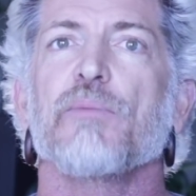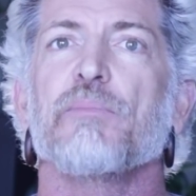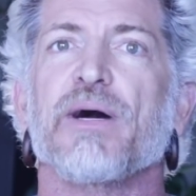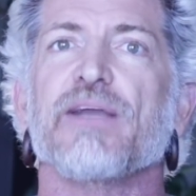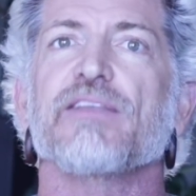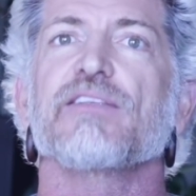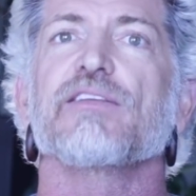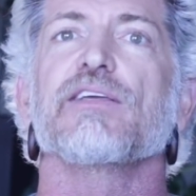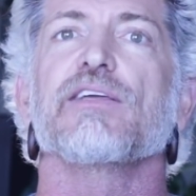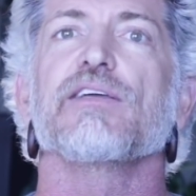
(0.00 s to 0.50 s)

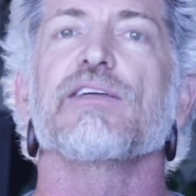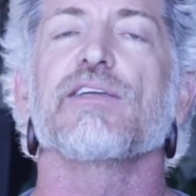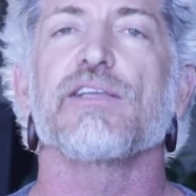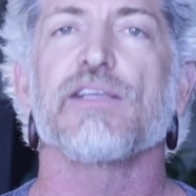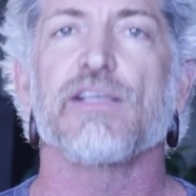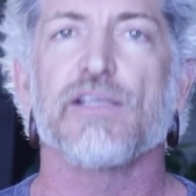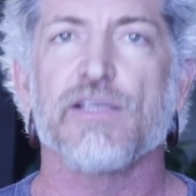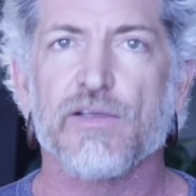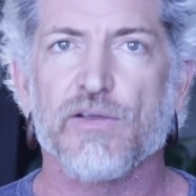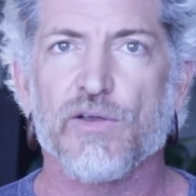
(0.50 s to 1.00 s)
but
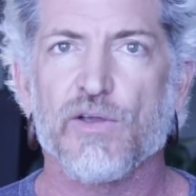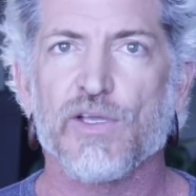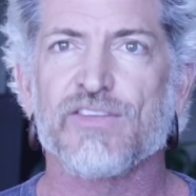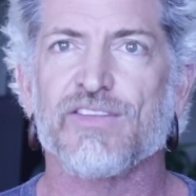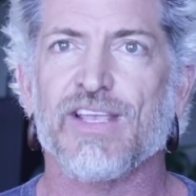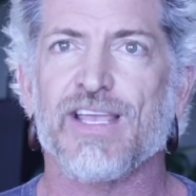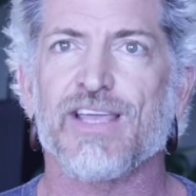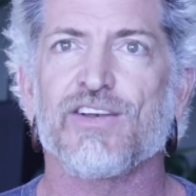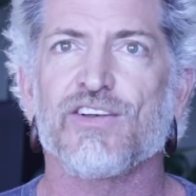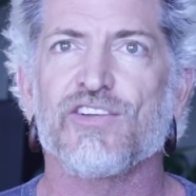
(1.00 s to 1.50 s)

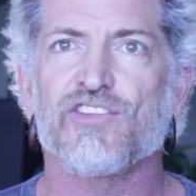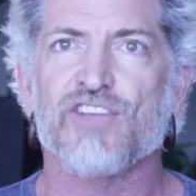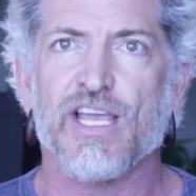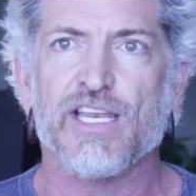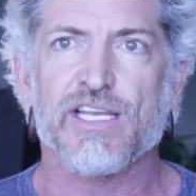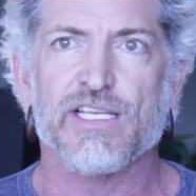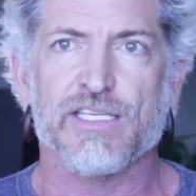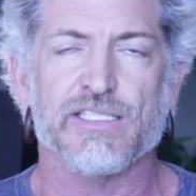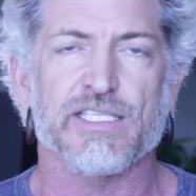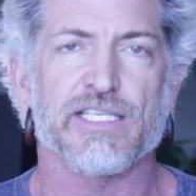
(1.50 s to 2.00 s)
it's
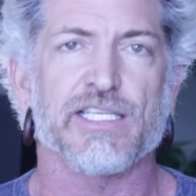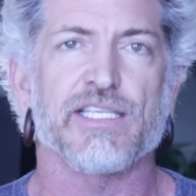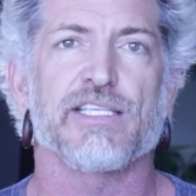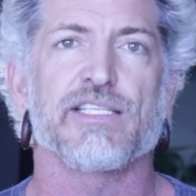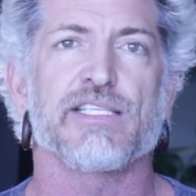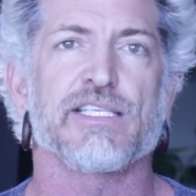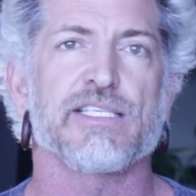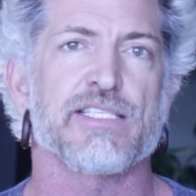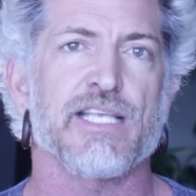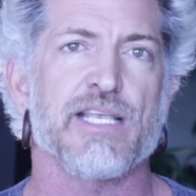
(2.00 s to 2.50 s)

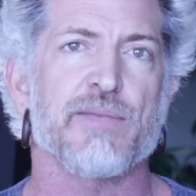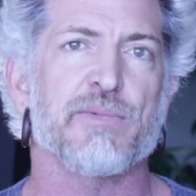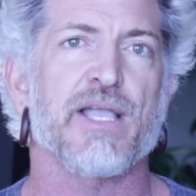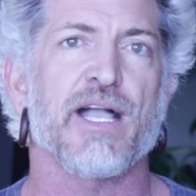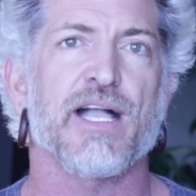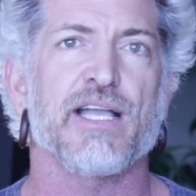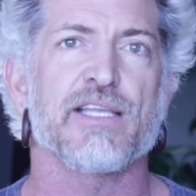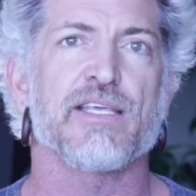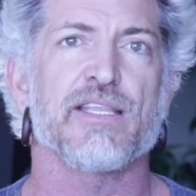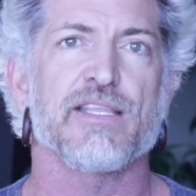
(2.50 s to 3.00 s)
energetically the same
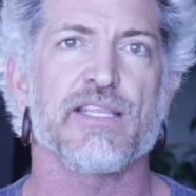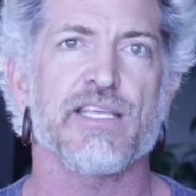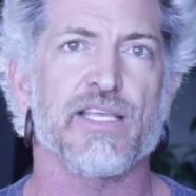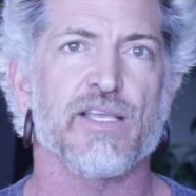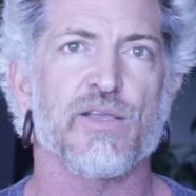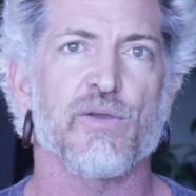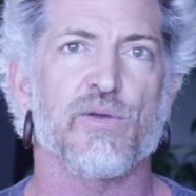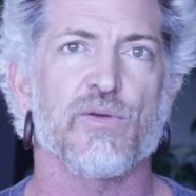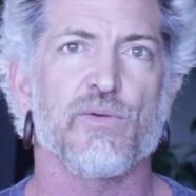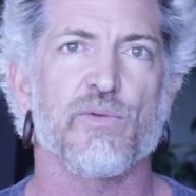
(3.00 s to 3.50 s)
kind of
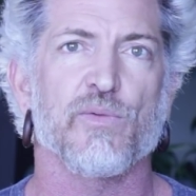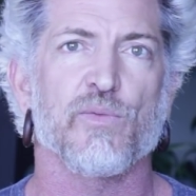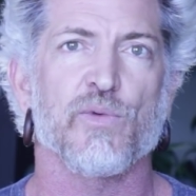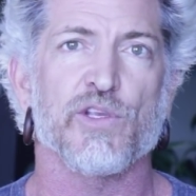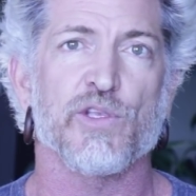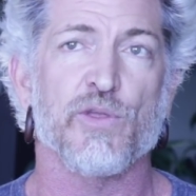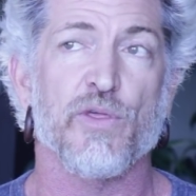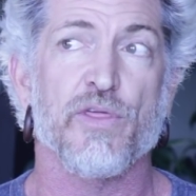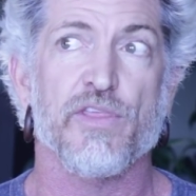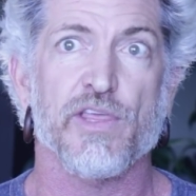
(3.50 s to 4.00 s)
thing
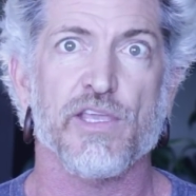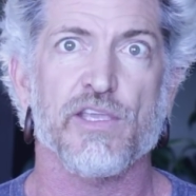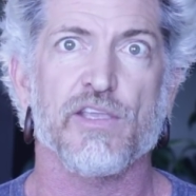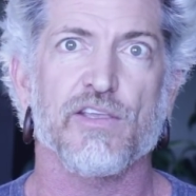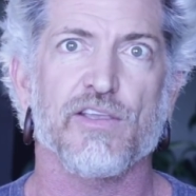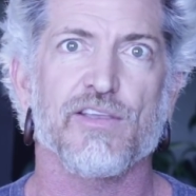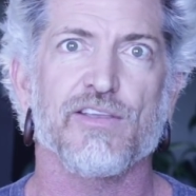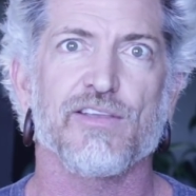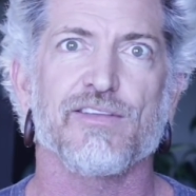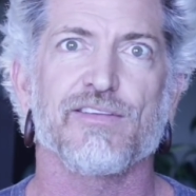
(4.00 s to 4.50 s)
where you
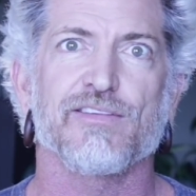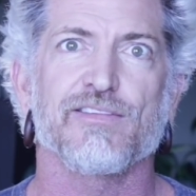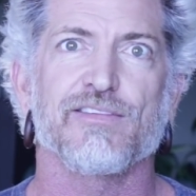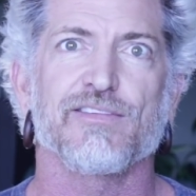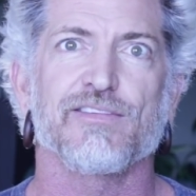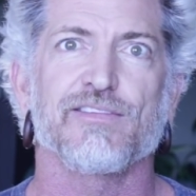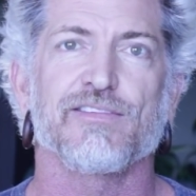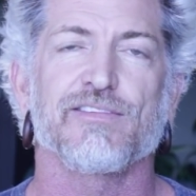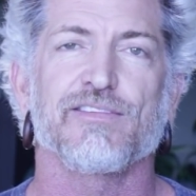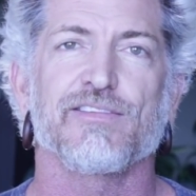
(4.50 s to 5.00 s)
think
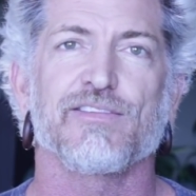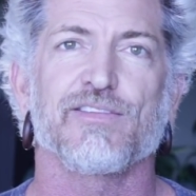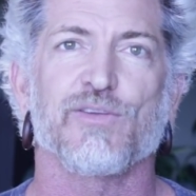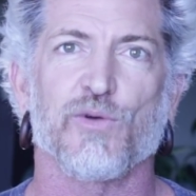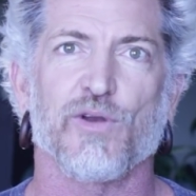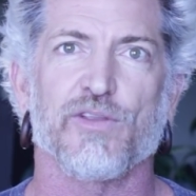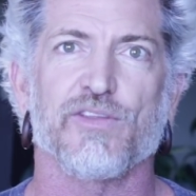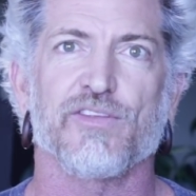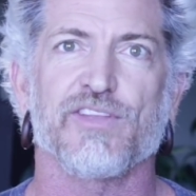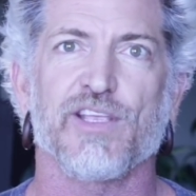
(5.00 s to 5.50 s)
that
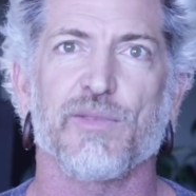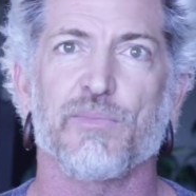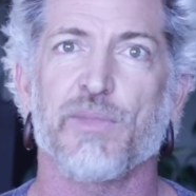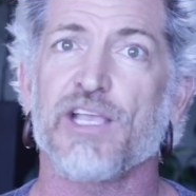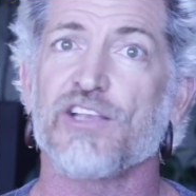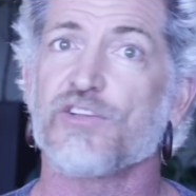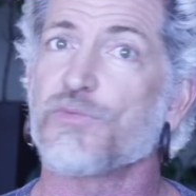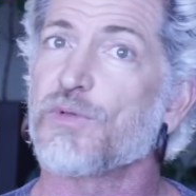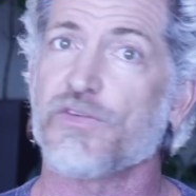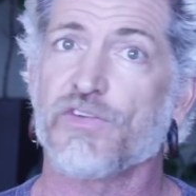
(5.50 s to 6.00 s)
we're on the same
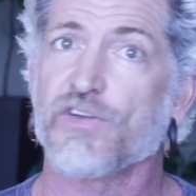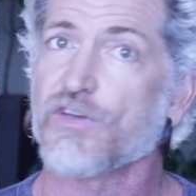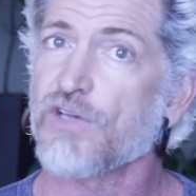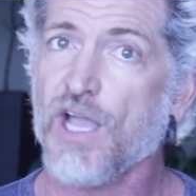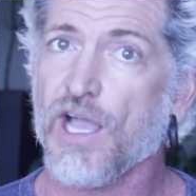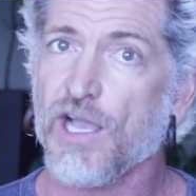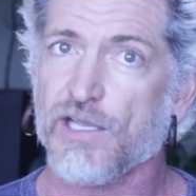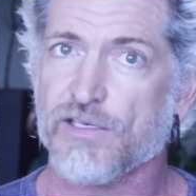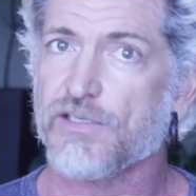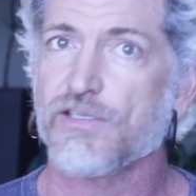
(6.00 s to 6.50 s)
page. But if you're
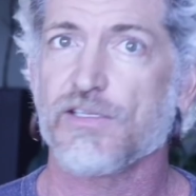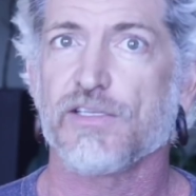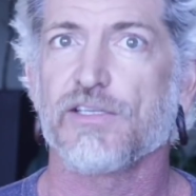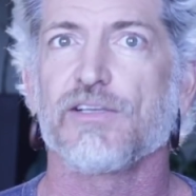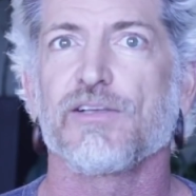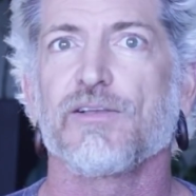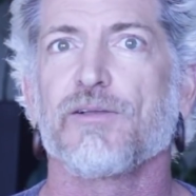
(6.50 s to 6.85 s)
not,